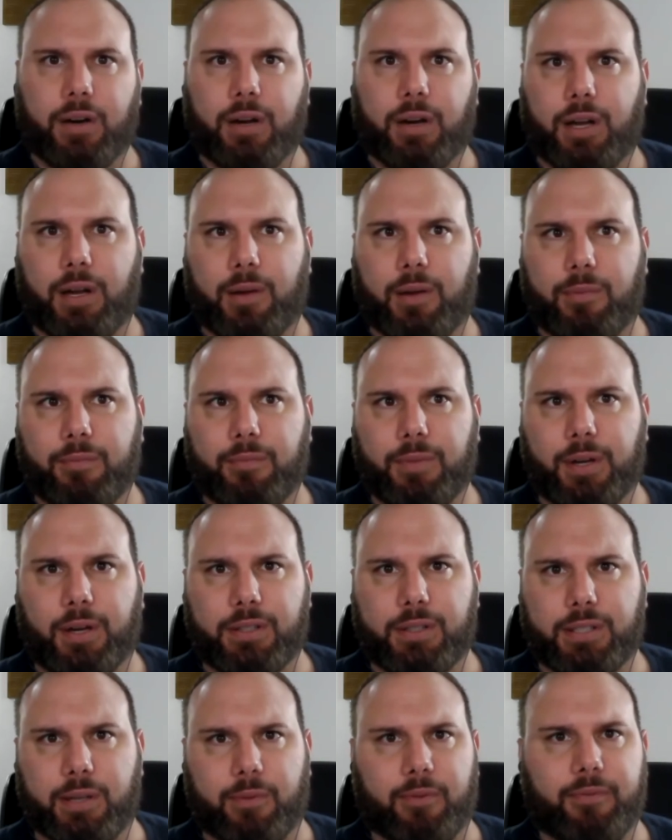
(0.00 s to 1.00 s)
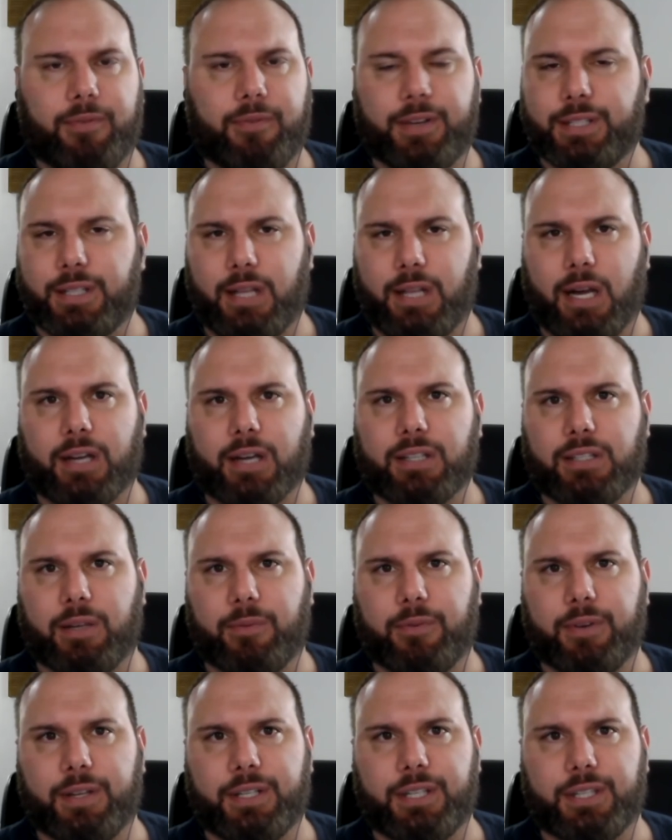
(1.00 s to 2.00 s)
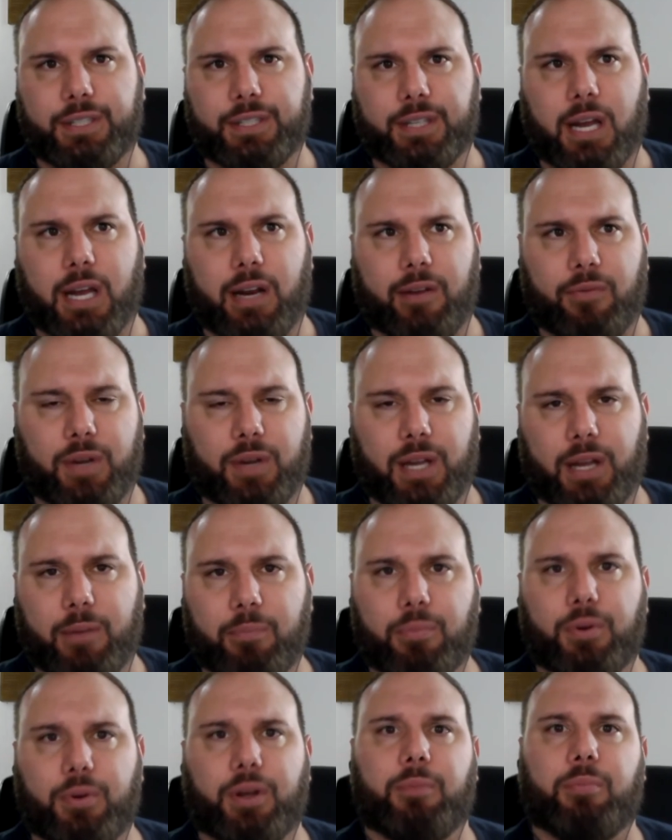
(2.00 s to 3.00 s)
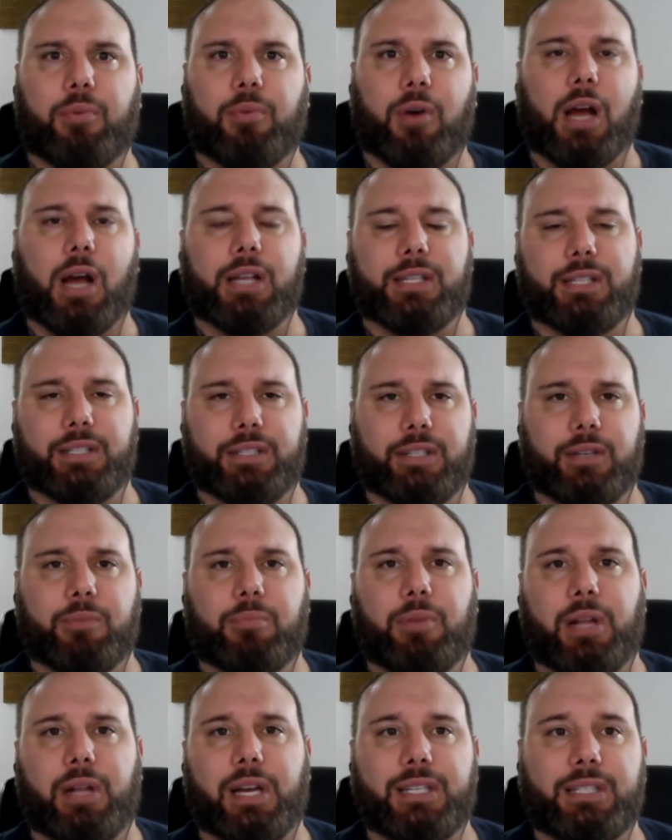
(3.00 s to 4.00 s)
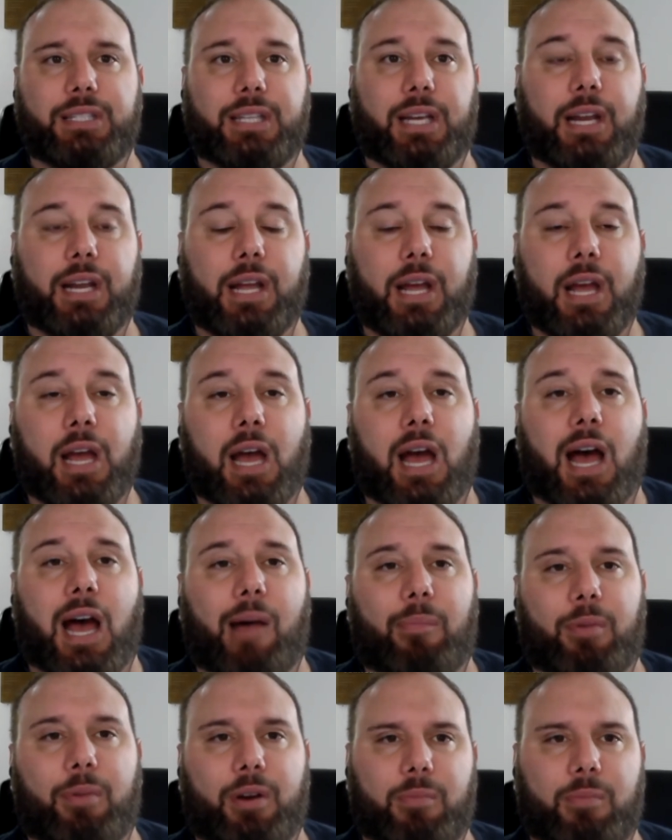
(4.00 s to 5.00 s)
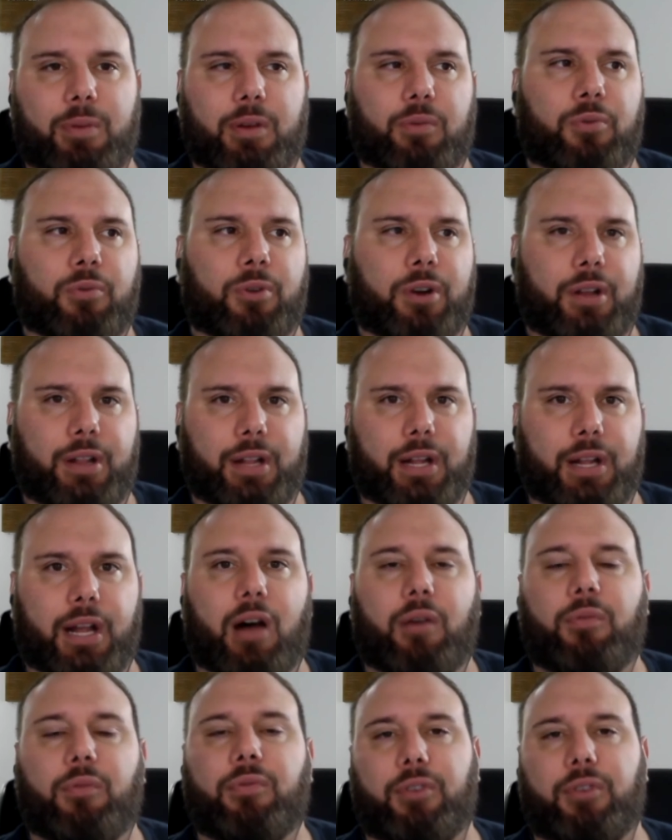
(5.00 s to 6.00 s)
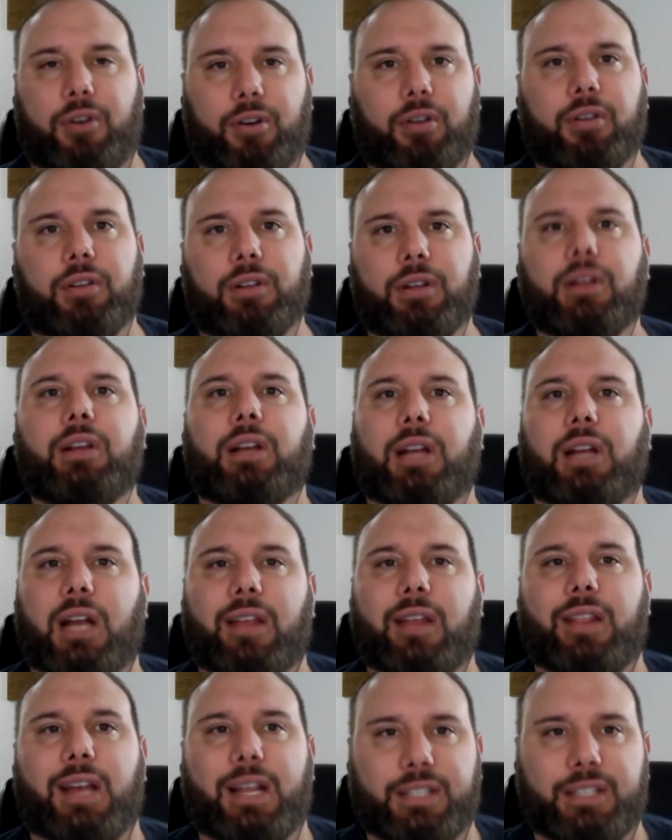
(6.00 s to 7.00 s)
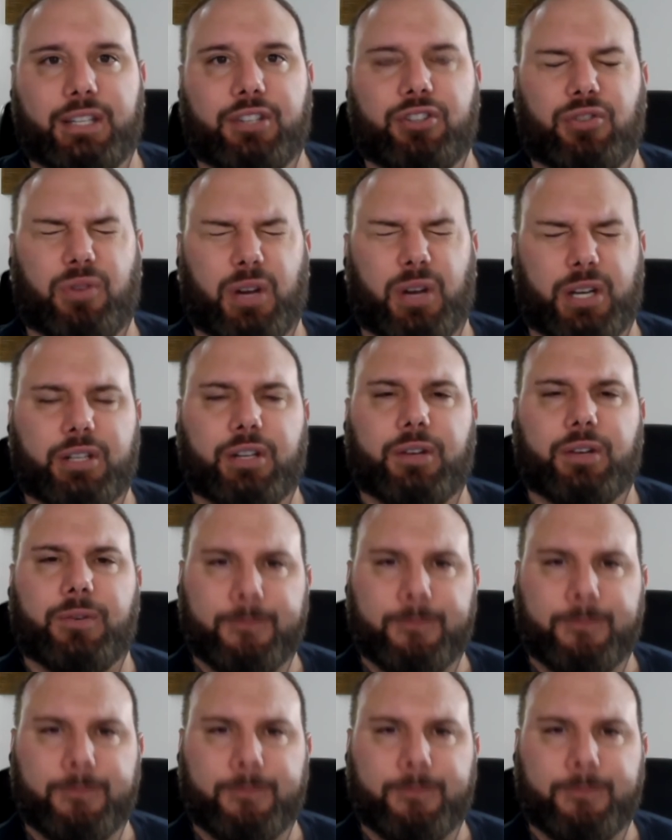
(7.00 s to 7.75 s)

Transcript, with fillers: Um, you know, some of it's luck, some of it just kind of we had put processes in place that happened to be really helpful in that situation.